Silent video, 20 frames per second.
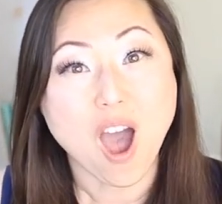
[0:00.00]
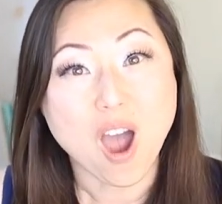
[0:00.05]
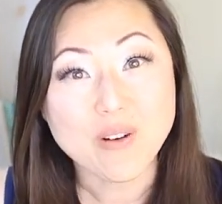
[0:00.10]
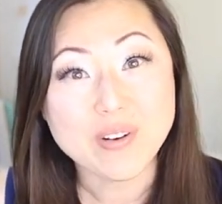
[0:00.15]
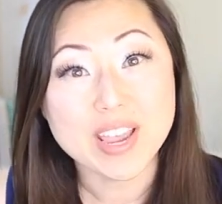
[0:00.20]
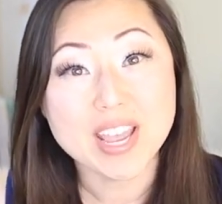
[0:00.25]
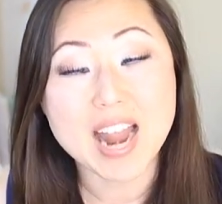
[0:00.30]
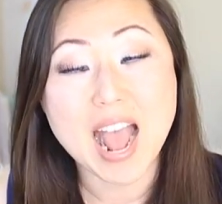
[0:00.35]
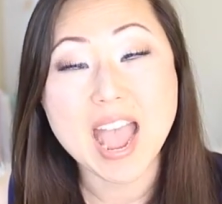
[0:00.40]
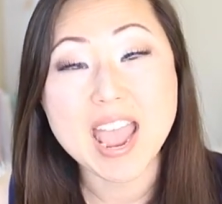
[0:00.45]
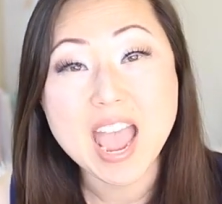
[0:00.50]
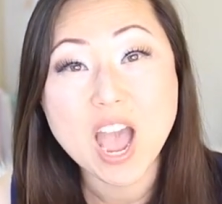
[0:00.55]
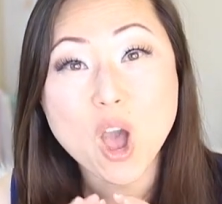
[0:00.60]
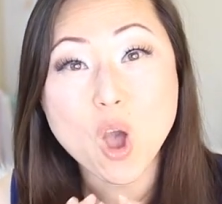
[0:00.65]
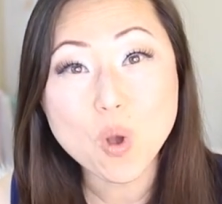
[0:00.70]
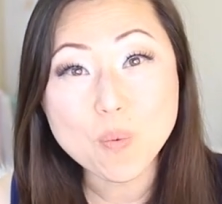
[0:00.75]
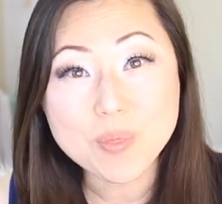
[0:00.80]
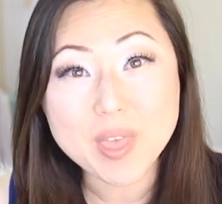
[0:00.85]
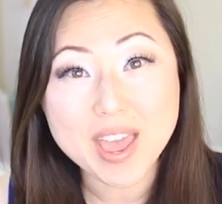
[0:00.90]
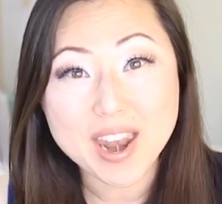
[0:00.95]
All right, I
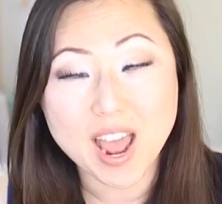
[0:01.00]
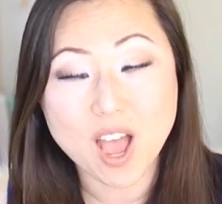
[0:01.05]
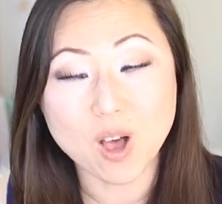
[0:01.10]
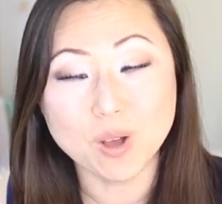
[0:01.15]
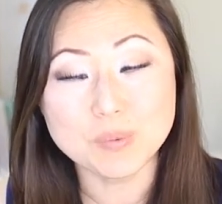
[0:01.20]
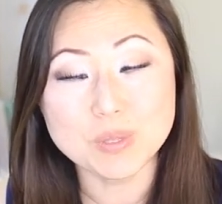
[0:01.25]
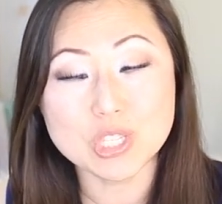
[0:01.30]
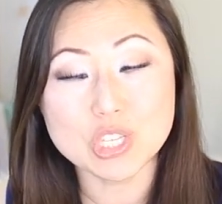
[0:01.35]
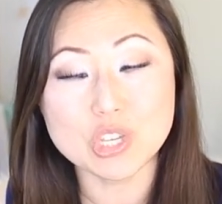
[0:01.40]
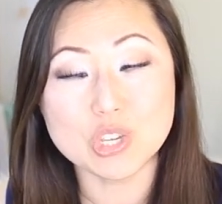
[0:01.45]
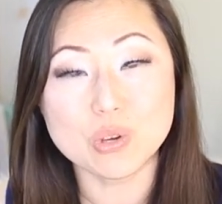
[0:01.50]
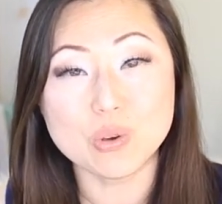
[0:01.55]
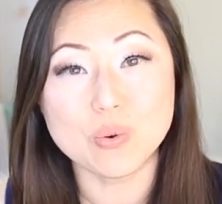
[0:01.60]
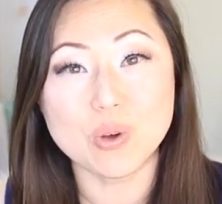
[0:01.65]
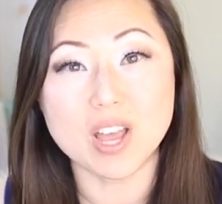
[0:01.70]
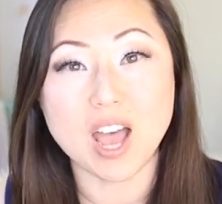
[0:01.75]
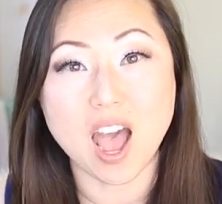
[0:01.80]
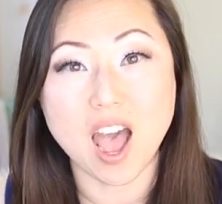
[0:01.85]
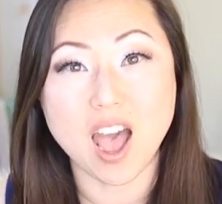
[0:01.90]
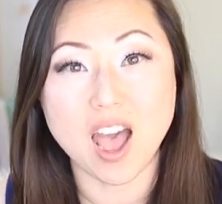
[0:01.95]
hope that helps
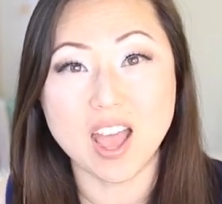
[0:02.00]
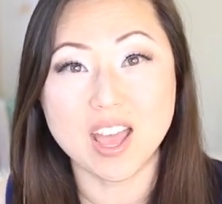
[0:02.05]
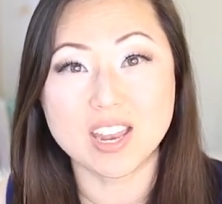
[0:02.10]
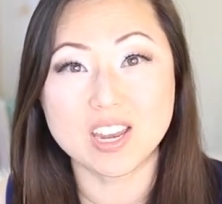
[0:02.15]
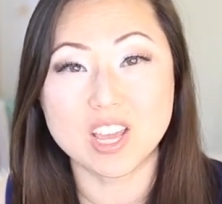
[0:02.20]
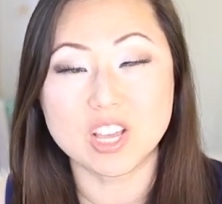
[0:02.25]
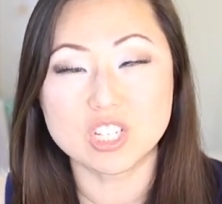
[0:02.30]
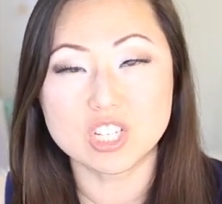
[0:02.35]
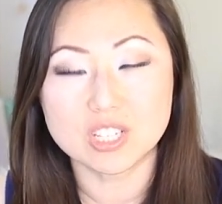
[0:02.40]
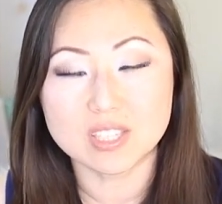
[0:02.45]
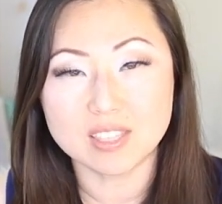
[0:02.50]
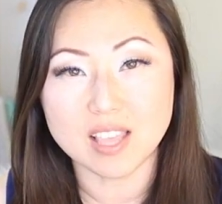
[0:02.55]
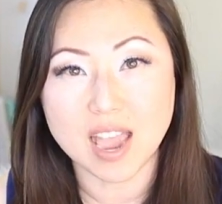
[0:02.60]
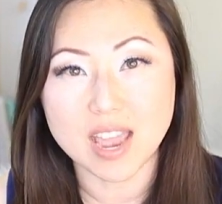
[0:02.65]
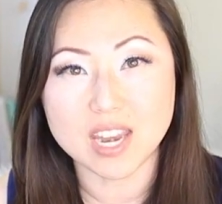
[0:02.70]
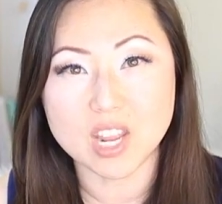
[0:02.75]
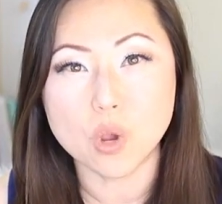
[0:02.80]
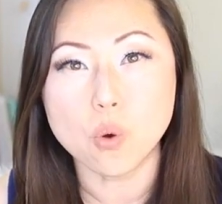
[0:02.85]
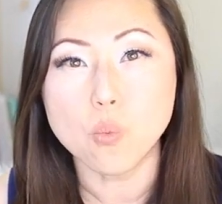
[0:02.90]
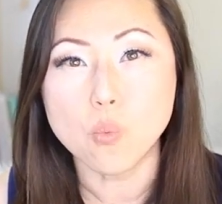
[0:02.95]
you on
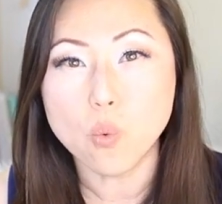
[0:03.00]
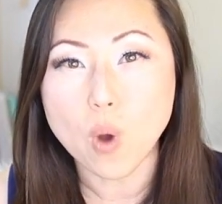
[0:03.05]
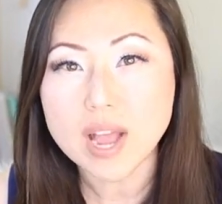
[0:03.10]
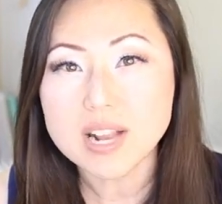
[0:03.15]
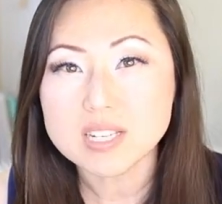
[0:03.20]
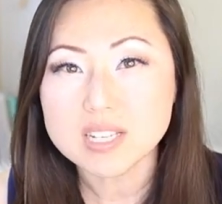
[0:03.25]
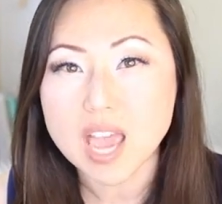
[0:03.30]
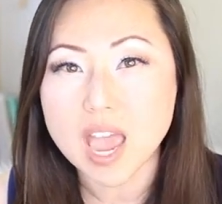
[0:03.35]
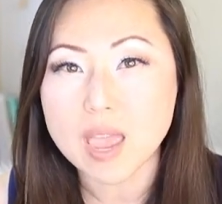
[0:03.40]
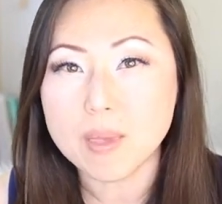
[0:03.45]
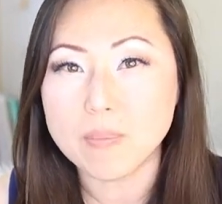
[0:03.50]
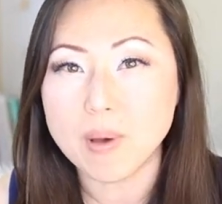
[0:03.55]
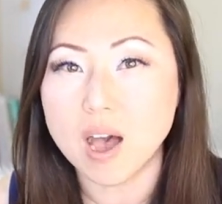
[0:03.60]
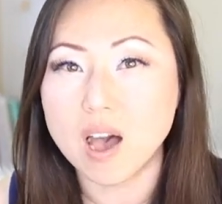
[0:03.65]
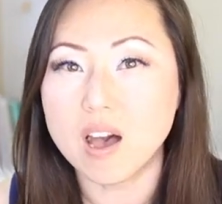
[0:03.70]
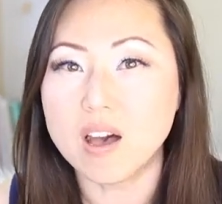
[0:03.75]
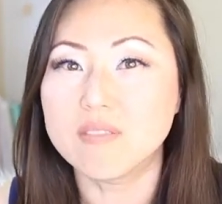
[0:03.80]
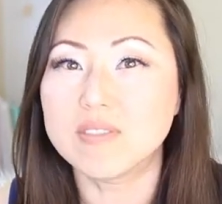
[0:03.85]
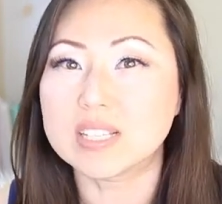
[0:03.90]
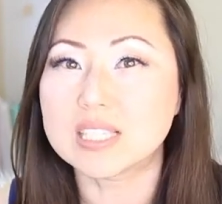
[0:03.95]
deciding what type
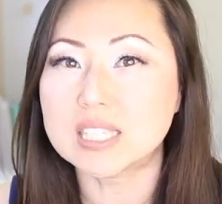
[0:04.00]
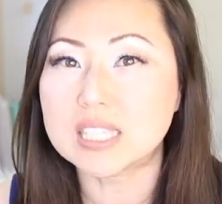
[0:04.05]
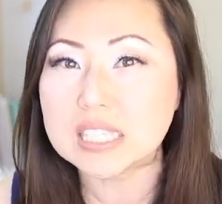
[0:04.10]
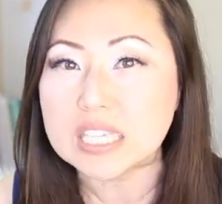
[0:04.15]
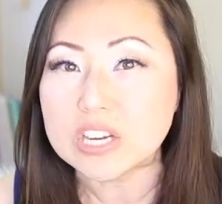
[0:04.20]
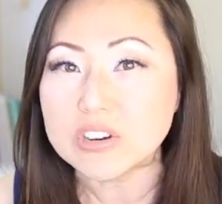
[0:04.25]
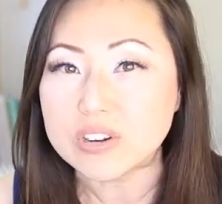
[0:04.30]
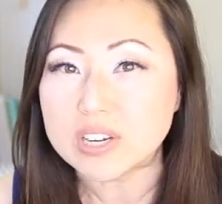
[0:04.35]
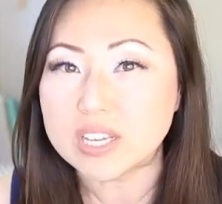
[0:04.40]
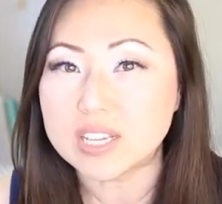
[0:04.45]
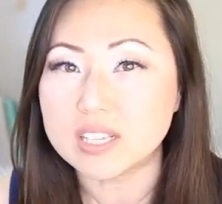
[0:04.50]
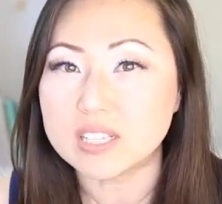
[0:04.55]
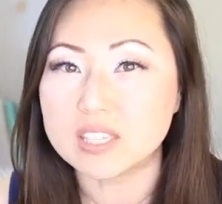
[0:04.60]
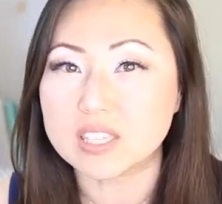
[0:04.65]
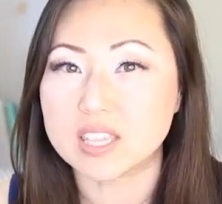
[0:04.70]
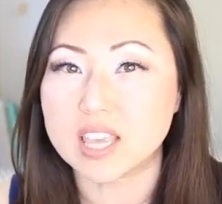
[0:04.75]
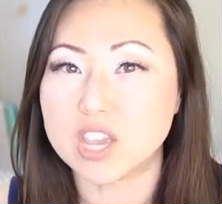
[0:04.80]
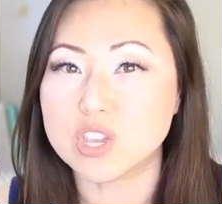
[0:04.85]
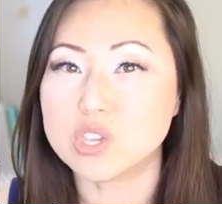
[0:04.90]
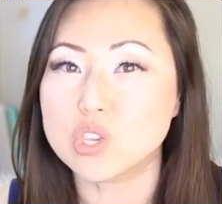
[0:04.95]
of
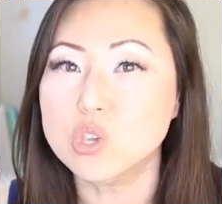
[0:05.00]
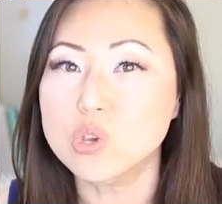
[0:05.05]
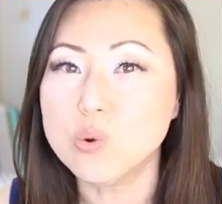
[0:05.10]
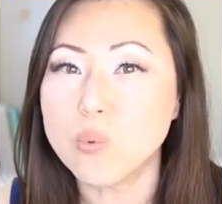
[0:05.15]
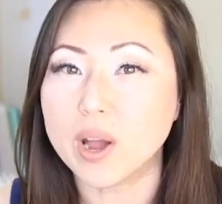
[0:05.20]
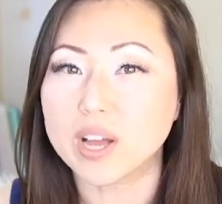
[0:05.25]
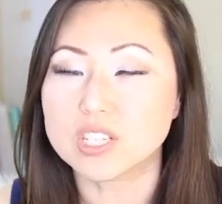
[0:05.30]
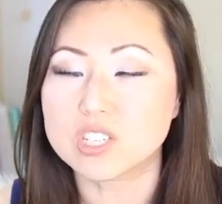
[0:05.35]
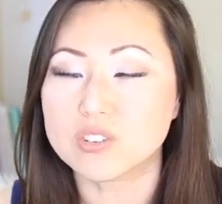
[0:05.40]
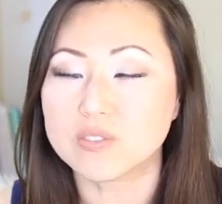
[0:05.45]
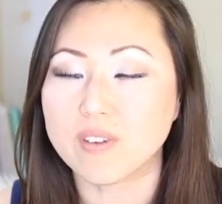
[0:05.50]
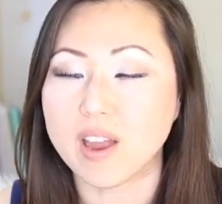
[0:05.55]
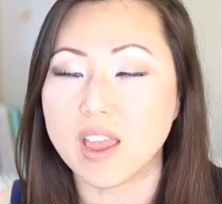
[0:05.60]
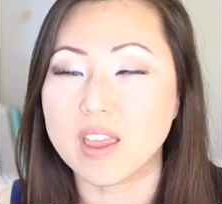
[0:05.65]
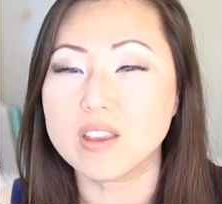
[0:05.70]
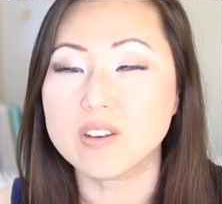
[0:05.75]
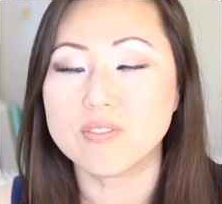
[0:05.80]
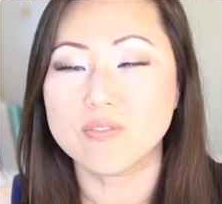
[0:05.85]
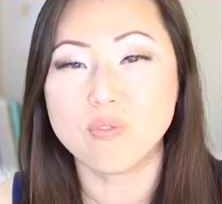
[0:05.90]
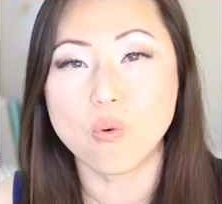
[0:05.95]
series that you want to
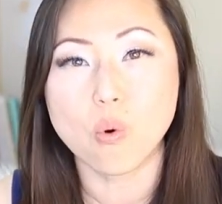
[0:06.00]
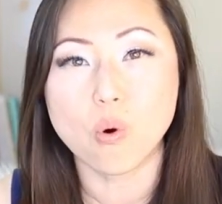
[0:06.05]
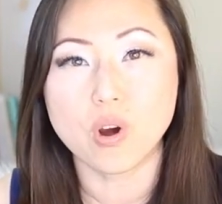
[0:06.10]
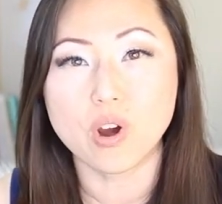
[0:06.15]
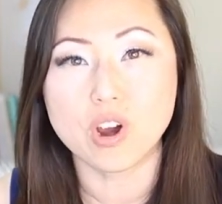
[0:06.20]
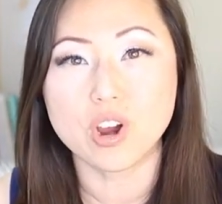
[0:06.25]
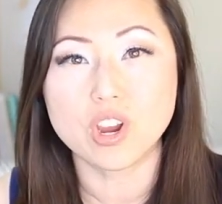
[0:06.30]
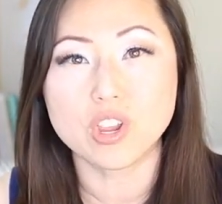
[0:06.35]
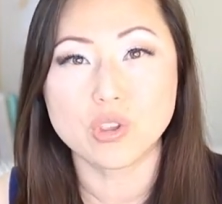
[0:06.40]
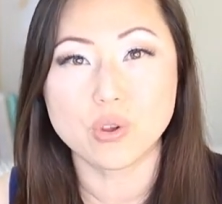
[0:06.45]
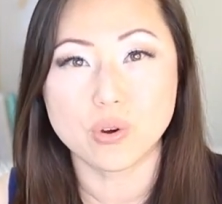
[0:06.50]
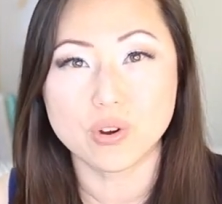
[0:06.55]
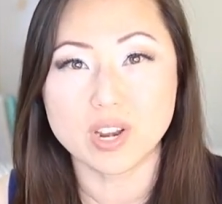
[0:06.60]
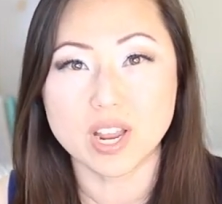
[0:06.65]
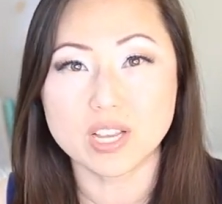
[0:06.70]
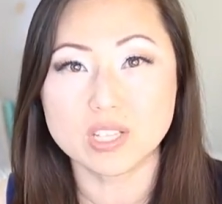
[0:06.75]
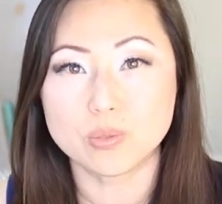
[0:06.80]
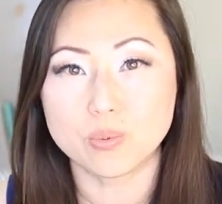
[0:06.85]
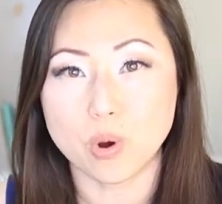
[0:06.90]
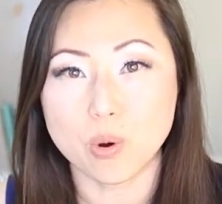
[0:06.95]
write for your
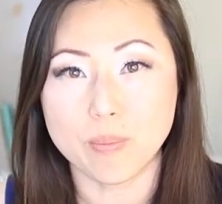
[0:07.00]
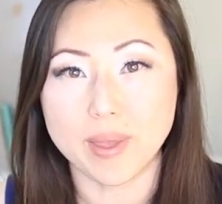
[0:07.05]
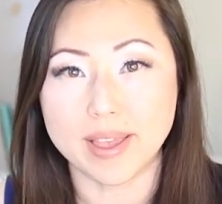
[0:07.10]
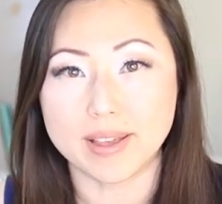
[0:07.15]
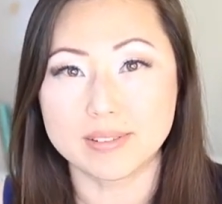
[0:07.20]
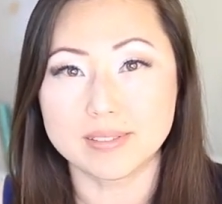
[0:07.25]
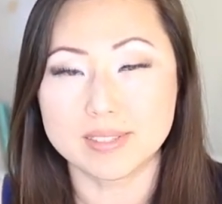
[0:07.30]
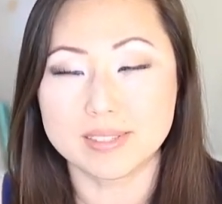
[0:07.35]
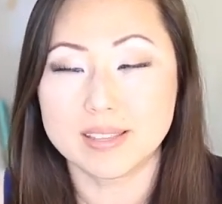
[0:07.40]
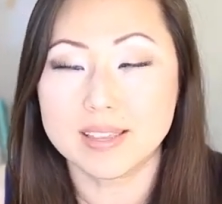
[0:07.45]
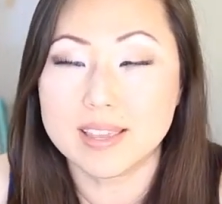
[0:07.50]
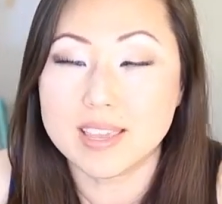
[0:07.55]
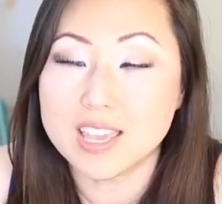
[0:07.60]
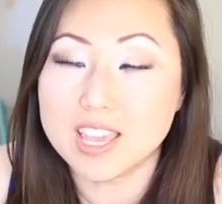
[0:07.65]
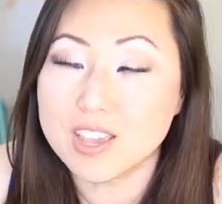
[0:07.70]
next romance.